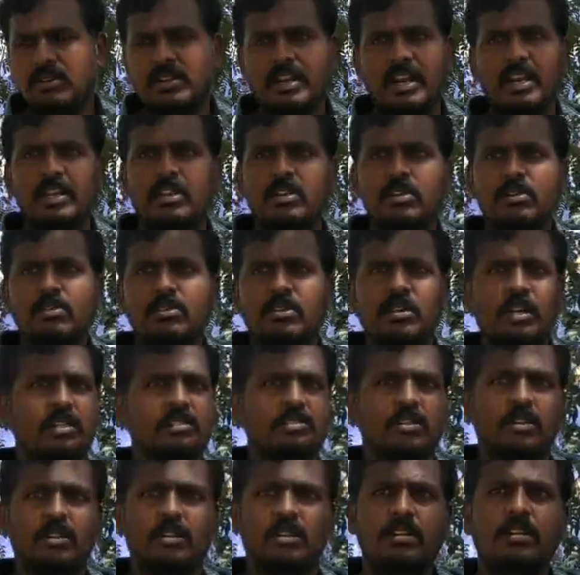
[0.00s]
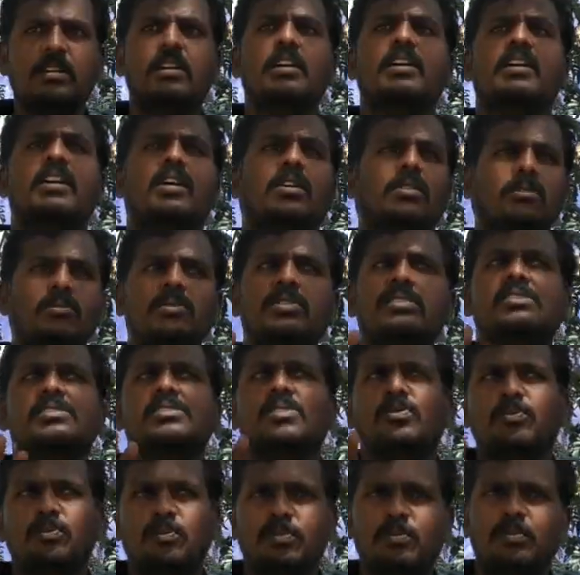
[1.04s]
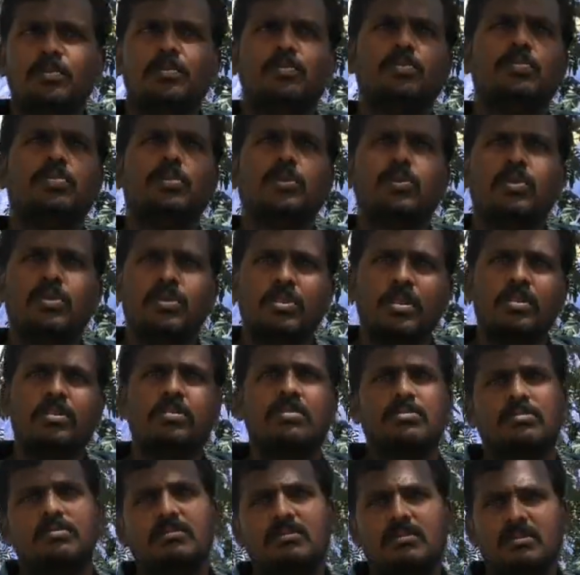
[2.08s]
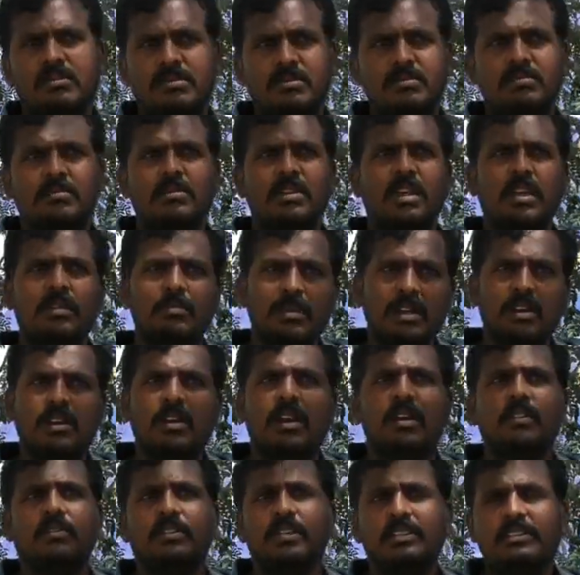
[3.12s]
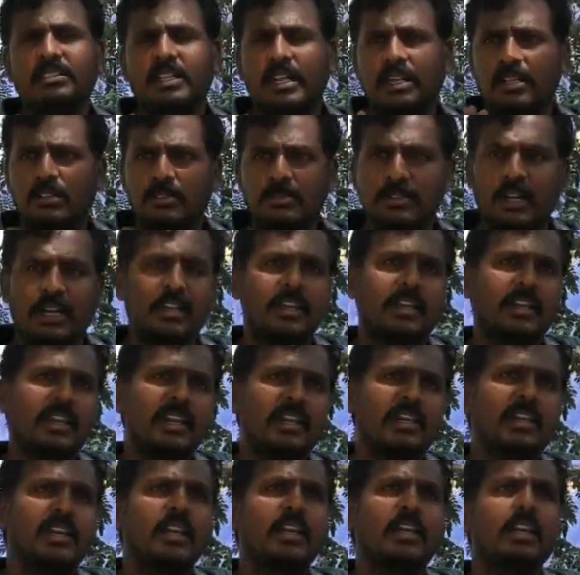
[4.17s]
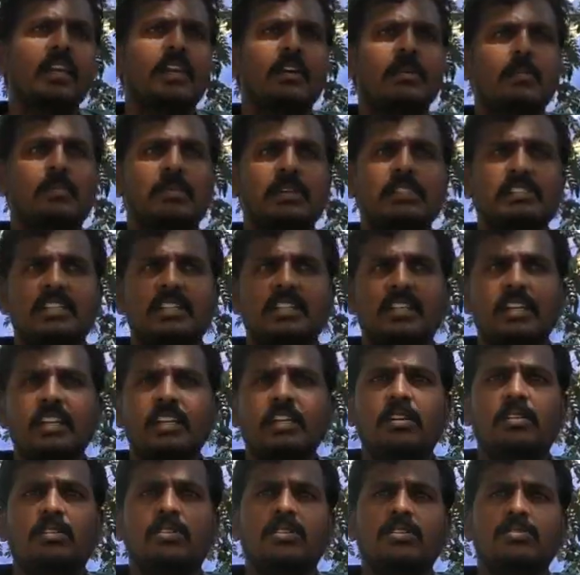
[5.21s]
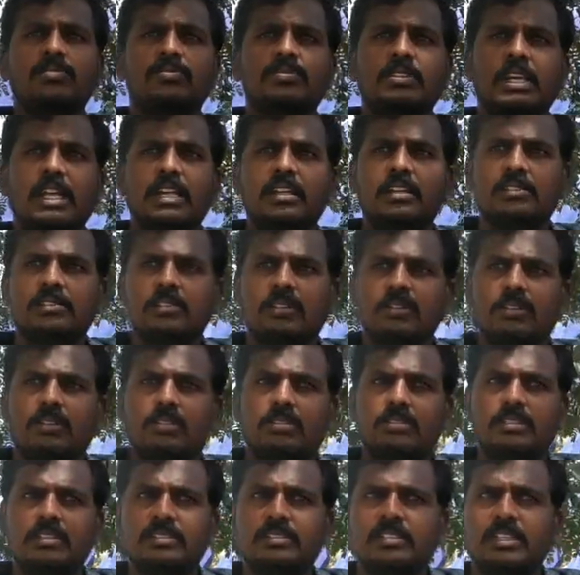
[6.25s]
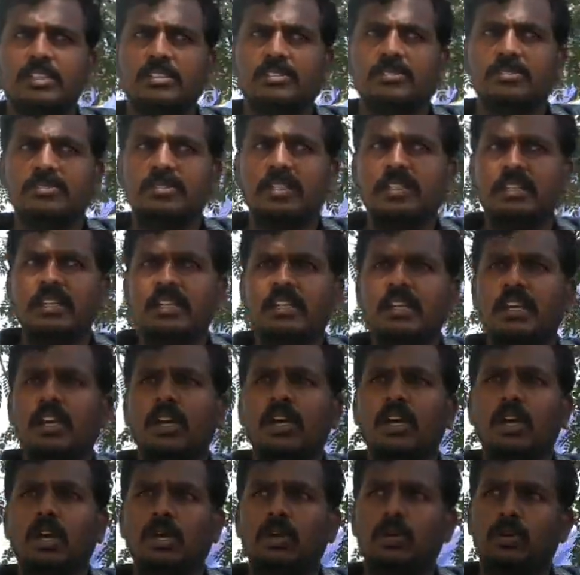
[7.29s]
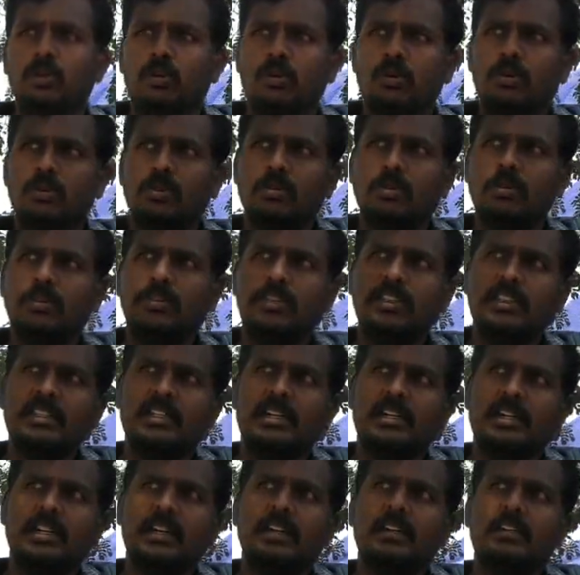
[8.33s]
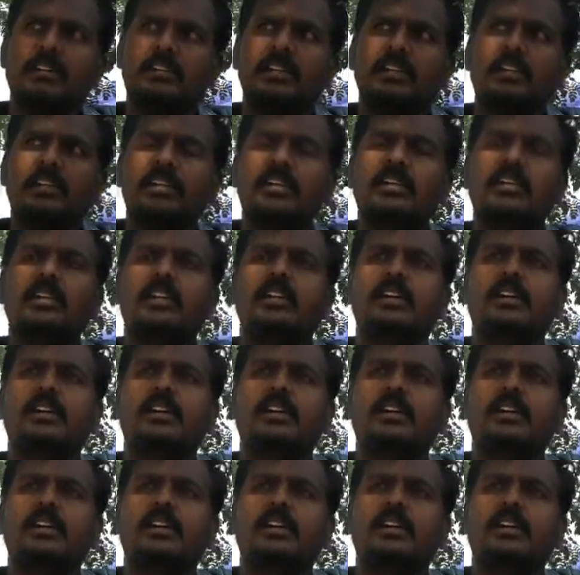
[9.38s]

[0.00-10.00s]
try to utilize on a cow which is of poor or below average kind of cattle, right? But generally a lot of scientists or doctors they used to say that don't go with higher yield